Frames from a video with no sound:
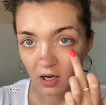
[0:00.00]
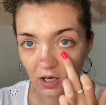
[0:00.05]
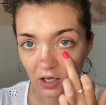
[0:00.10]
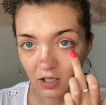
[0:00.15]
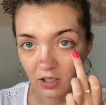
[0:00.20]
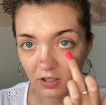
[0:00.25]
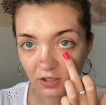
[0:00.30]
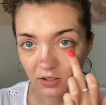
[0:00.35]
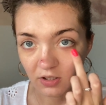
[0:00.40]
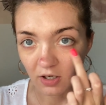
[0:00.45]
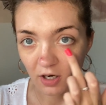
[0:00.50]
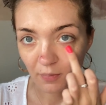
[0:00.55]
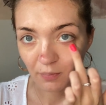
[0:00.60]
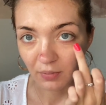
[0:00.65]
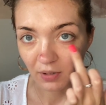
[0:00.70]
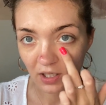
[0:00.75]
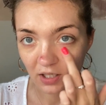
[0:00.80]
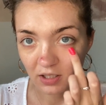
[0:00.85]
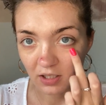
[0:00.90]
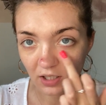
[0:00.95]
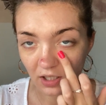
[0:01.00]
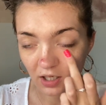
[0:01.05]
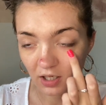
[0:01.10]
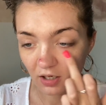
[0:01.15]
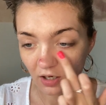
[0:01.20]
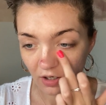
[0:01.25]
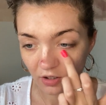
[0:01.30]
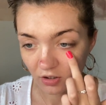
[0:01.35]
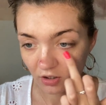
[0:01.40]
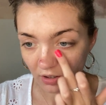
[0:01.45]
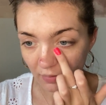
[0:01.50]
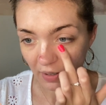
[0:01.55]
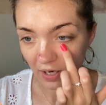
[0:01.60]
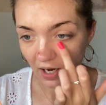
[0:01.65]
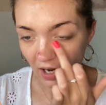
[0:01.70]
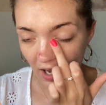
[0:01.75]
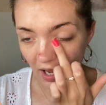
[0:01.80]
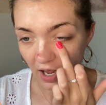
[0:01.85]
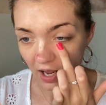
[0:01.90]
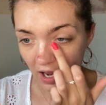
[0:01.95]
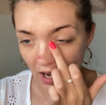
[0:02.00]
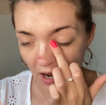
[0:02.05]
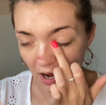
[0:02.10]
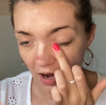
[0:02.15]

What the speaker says: and start blending it under my eye.